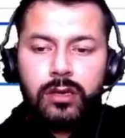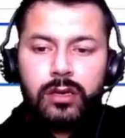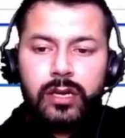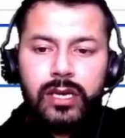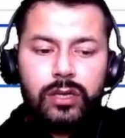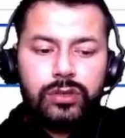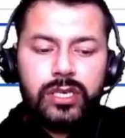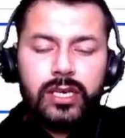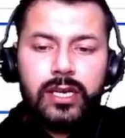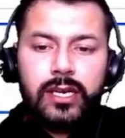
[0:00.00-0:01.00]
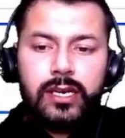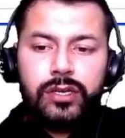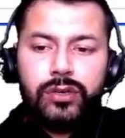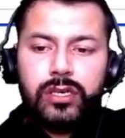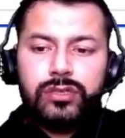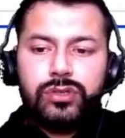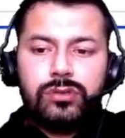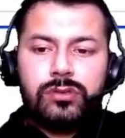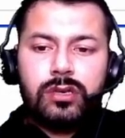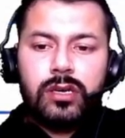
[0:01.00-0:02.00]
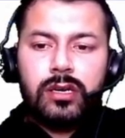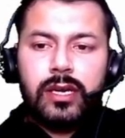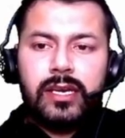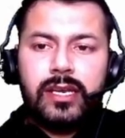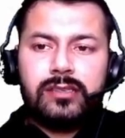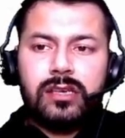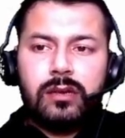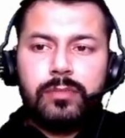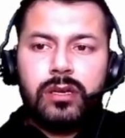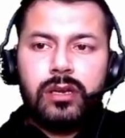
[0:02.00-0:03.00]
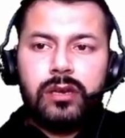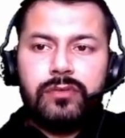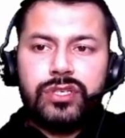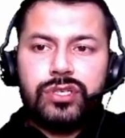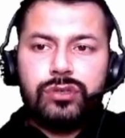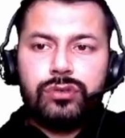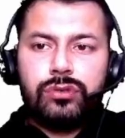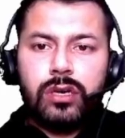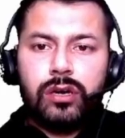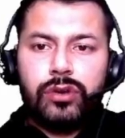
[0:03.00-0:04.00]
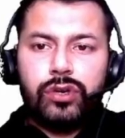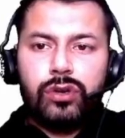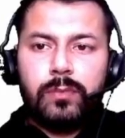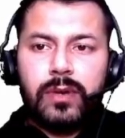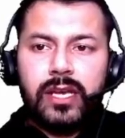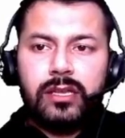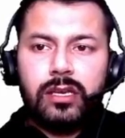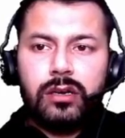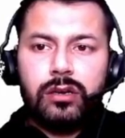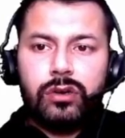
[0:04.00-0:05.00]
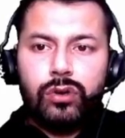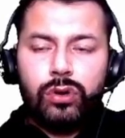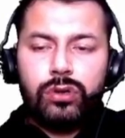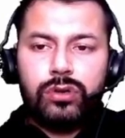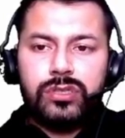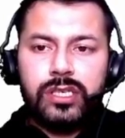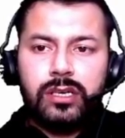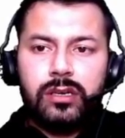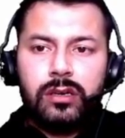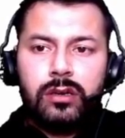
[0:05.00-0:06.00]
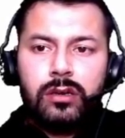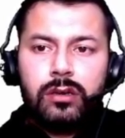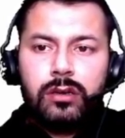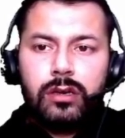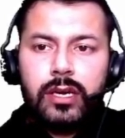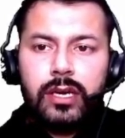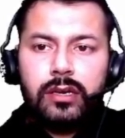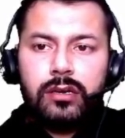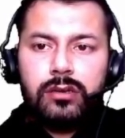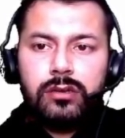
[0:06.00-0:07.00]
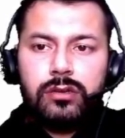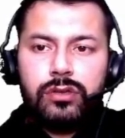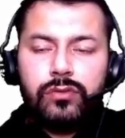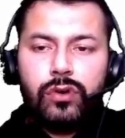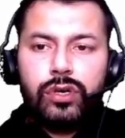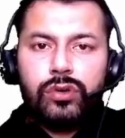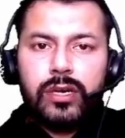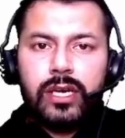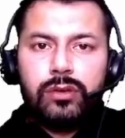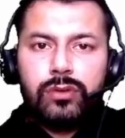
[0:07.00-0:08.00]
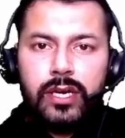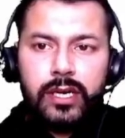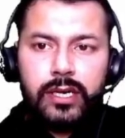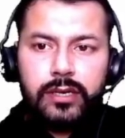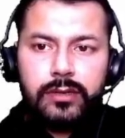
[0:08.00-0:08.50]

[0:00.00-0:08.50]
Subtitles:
In logical error, you can choose any example in which you are going to apply the wrong logic and you want to calculate it.